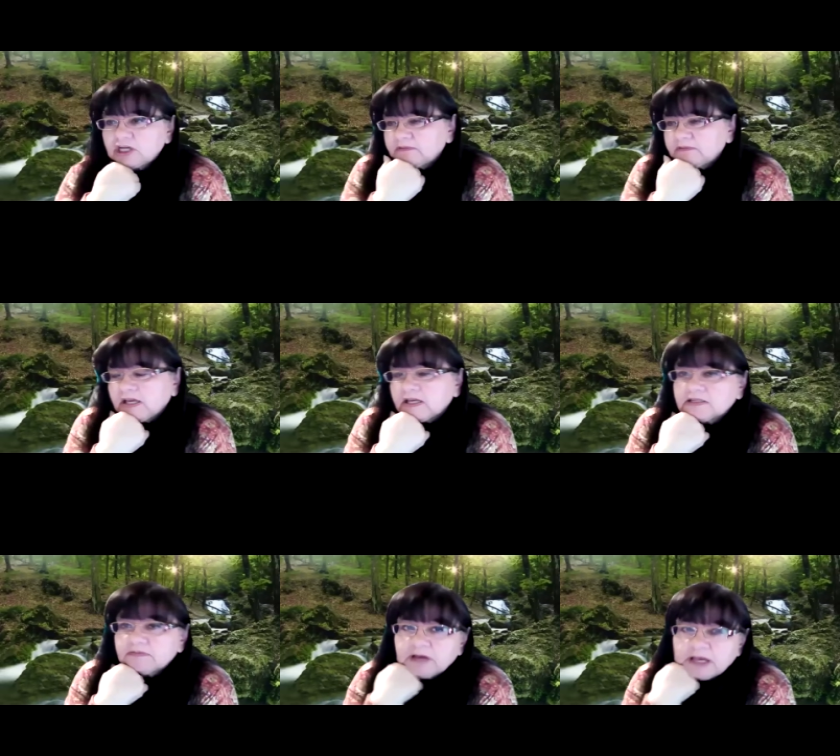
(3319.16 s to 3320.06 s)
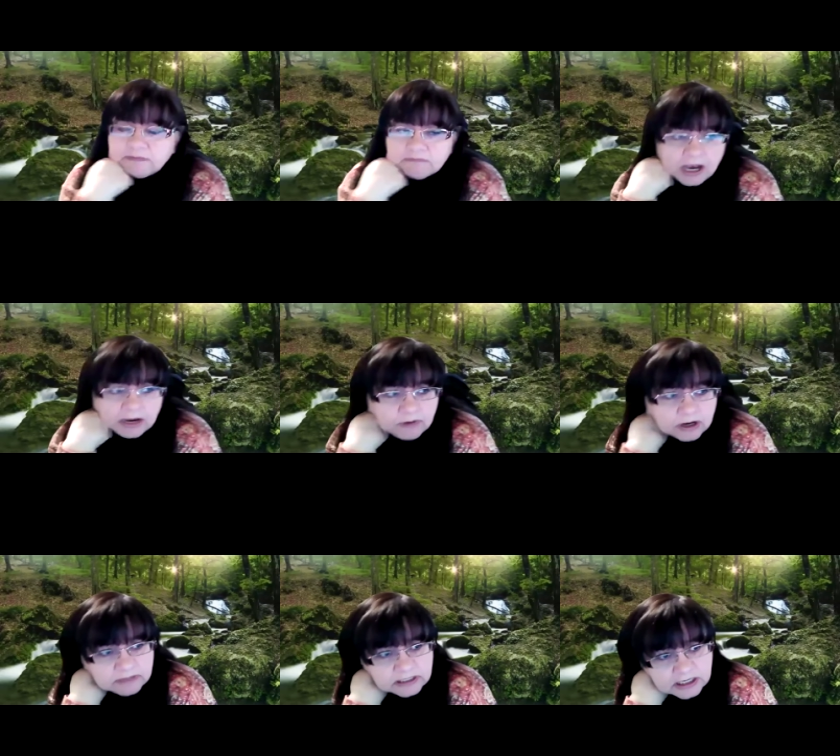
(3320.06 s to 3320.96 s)
James, I guess my
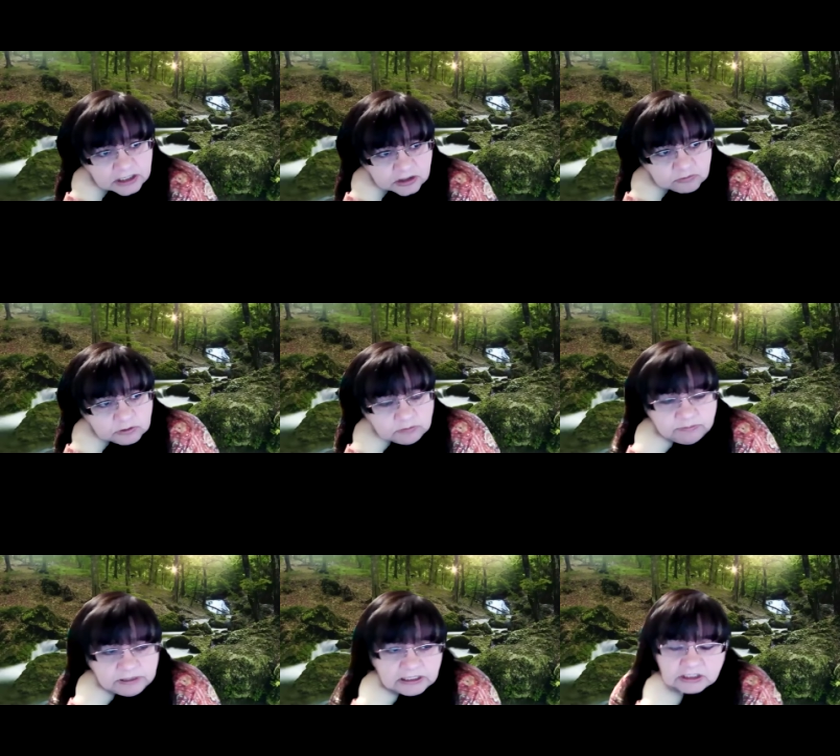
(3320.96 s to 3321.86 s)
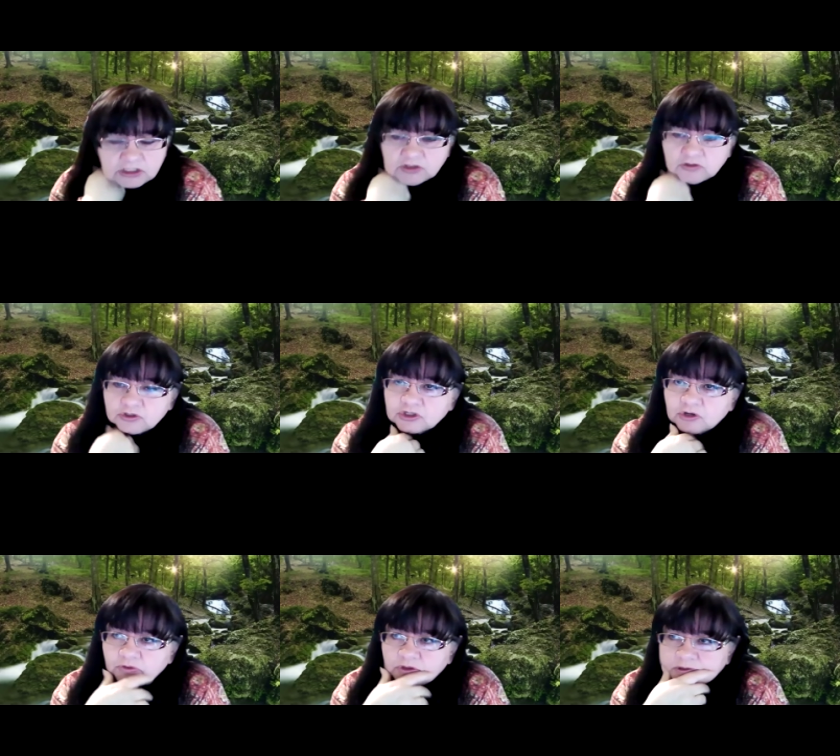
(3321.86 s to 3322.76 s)
recommendation would be to
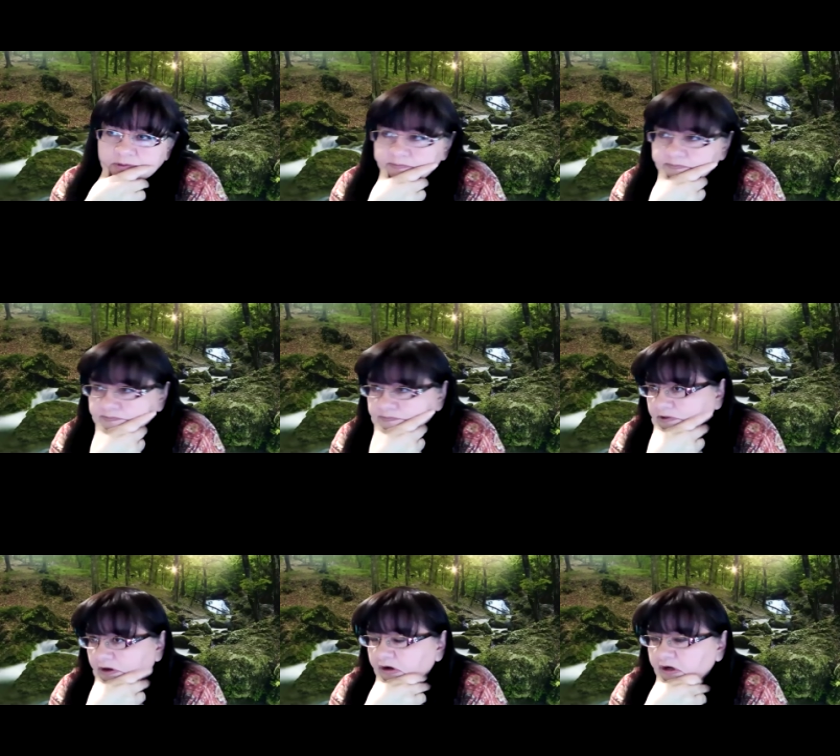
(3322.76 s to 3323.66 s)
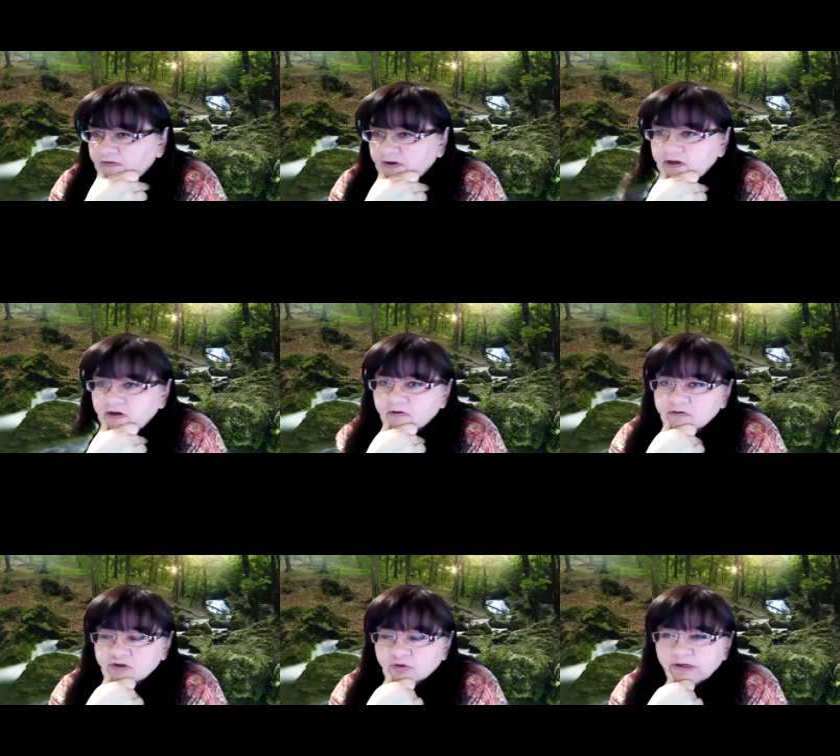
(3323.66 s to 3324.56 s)
show them, or even,
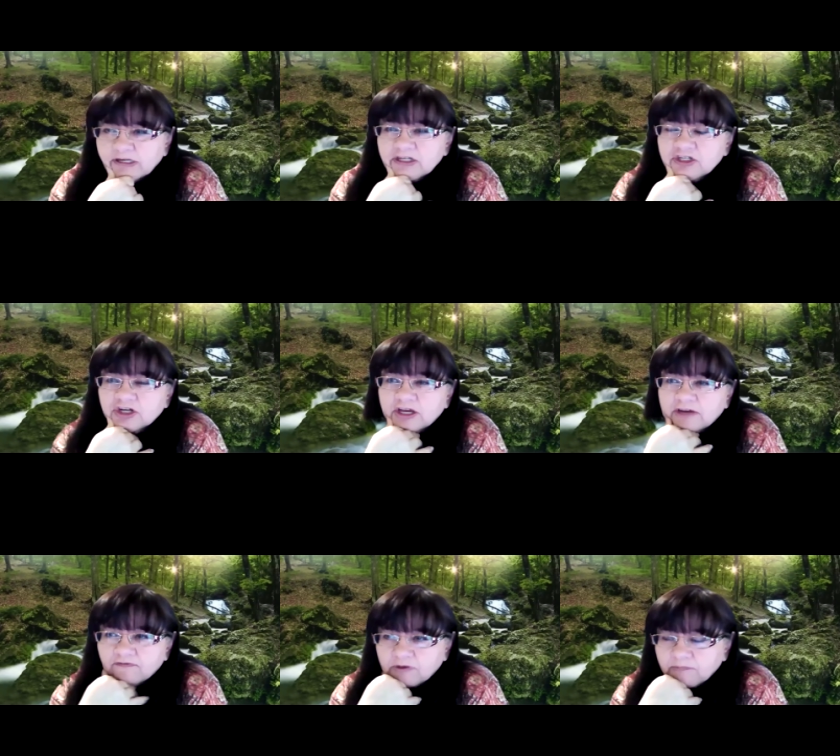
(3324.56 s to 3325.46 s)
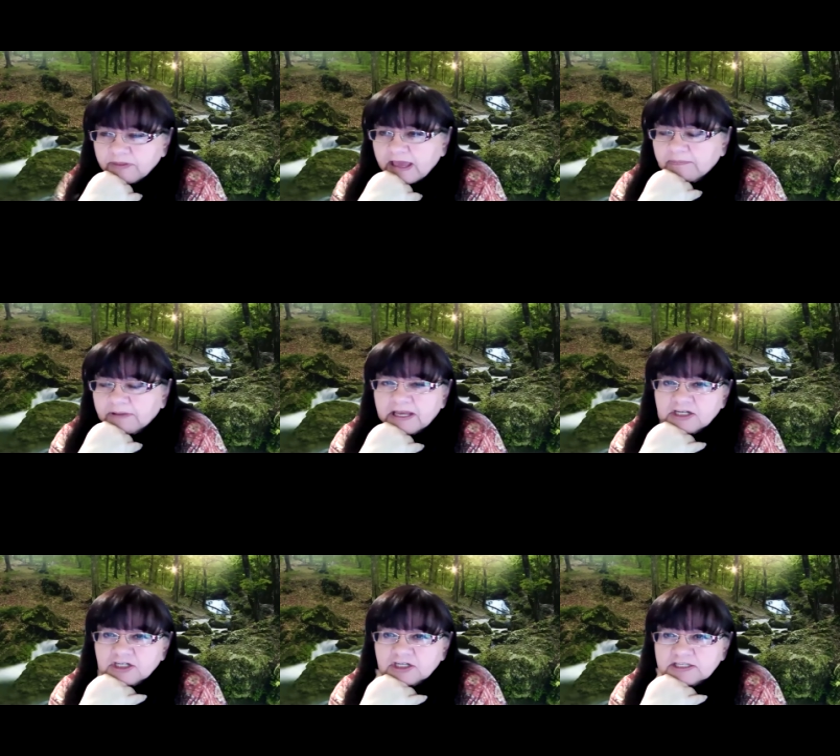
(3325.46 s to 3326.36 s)
screenshot from the
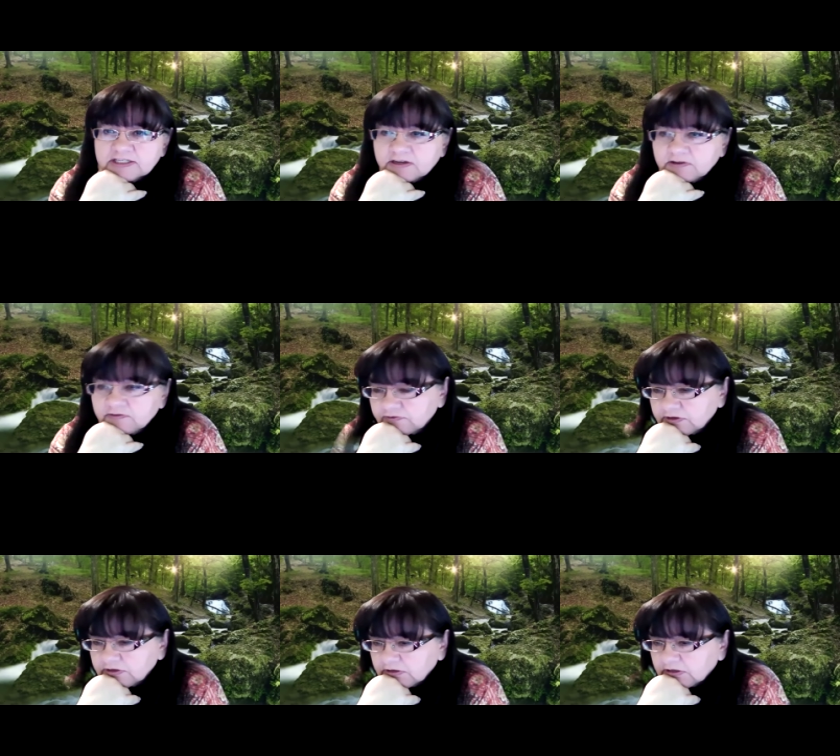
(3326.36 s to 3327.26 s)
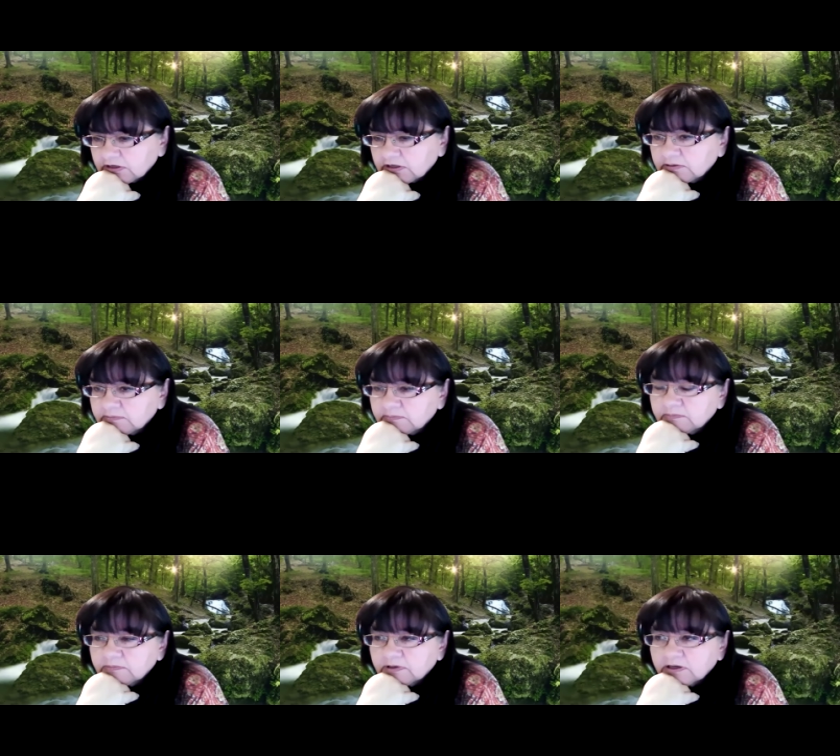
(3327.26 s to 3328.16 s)
application itself,
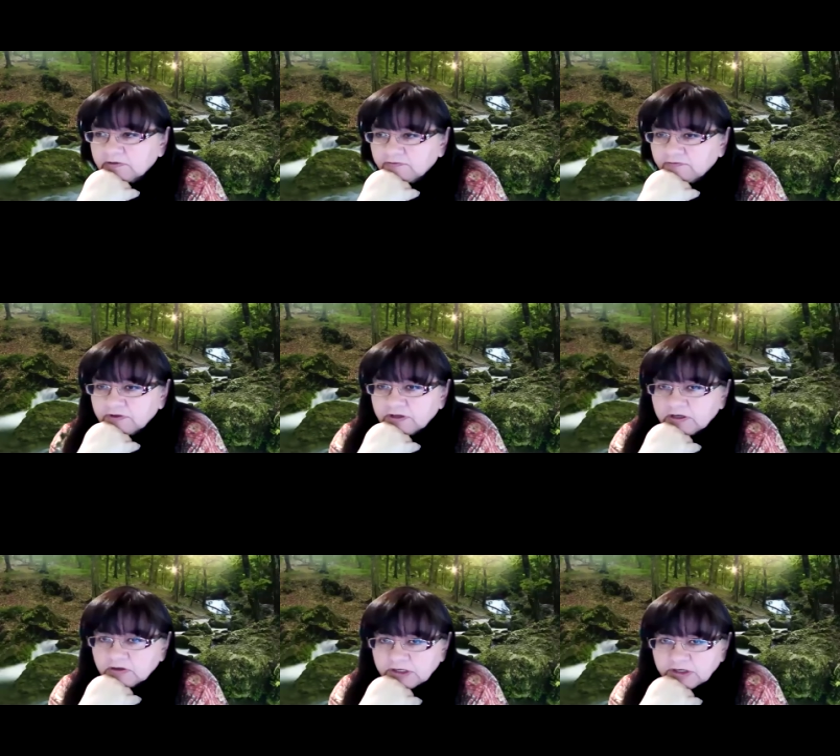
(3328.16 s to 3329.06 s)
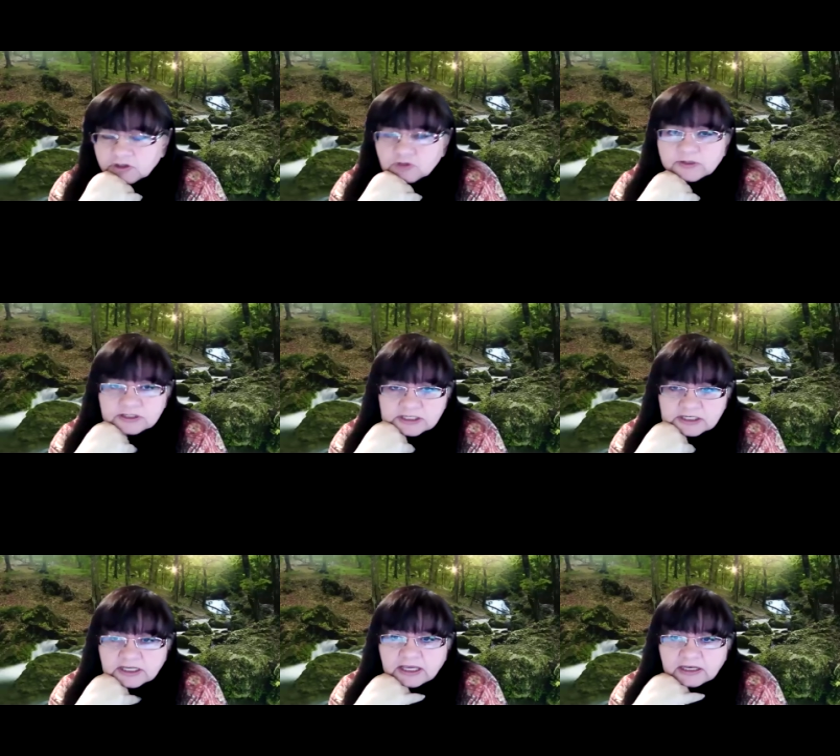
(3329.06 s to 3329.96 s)
of here's where it's
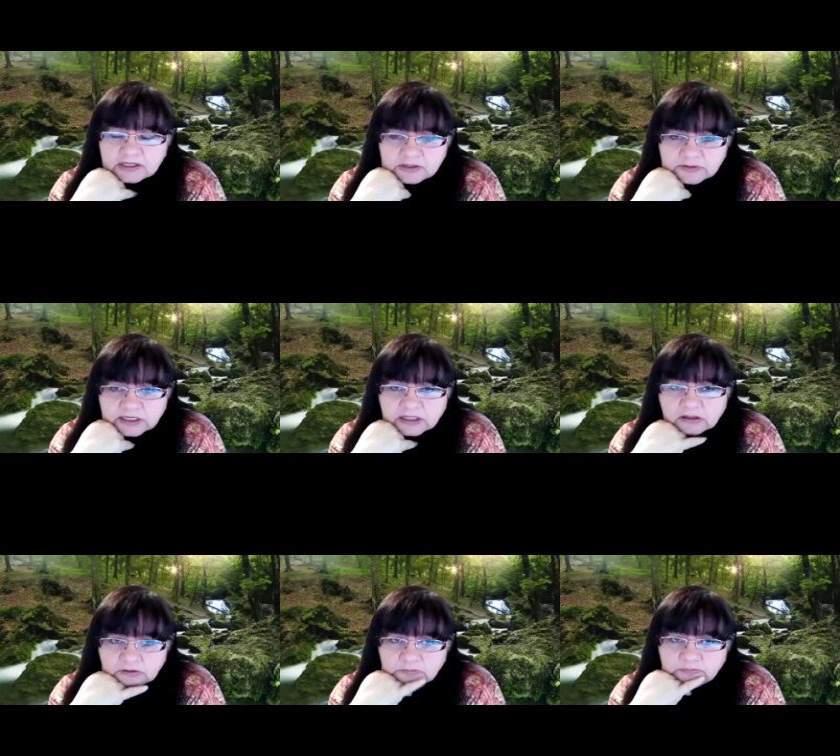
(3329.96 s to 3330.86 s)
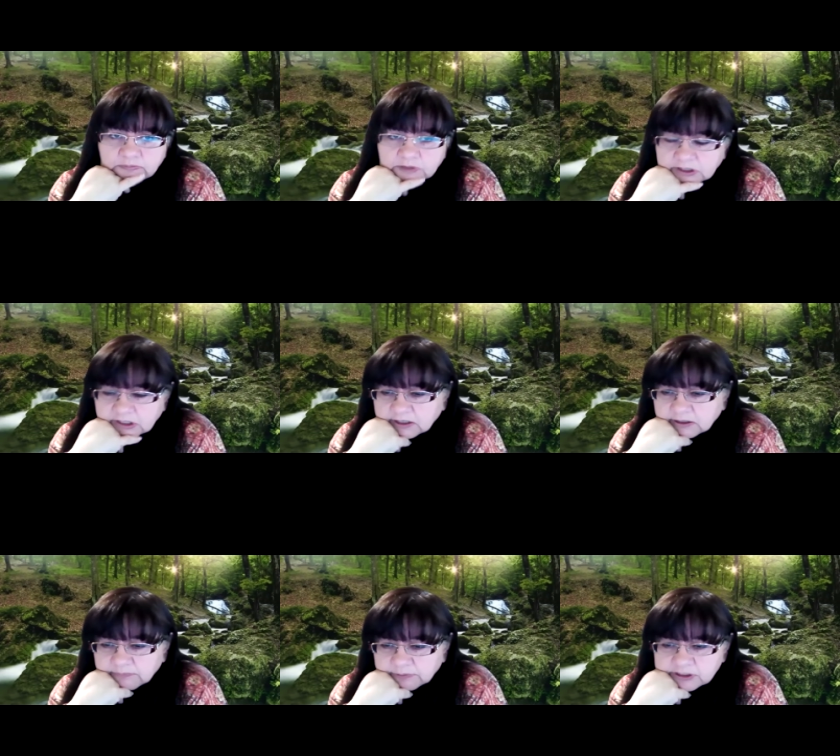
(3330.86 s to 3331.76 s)
indicated to include
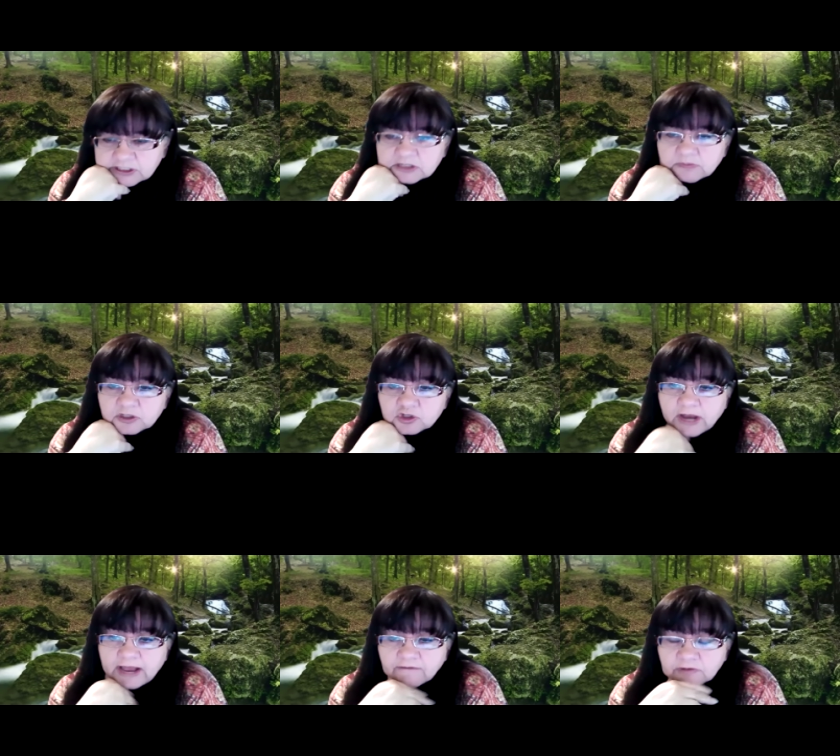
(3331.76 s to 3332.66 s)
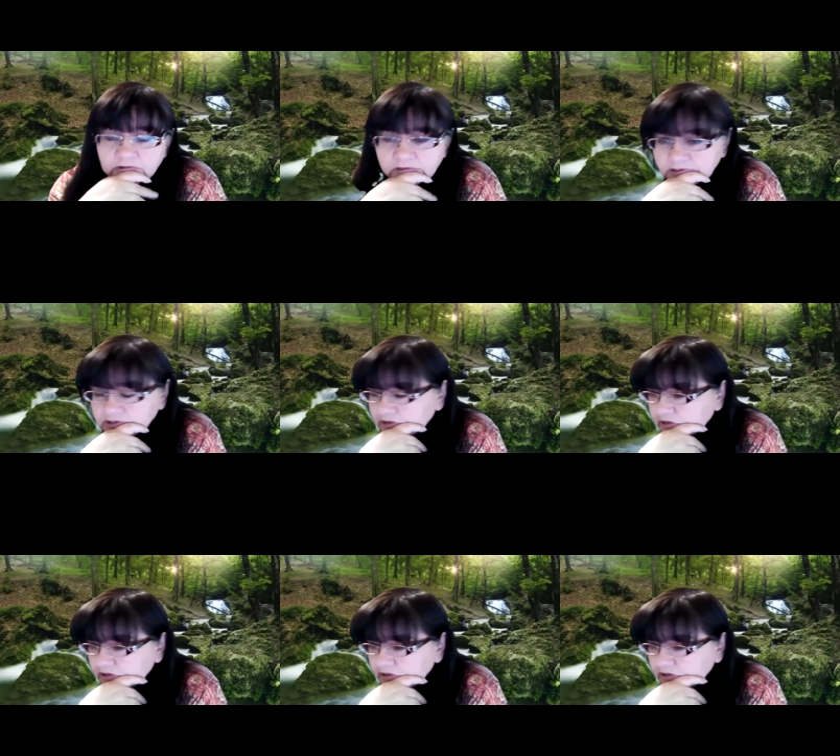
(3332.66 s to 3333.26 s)
participant travel.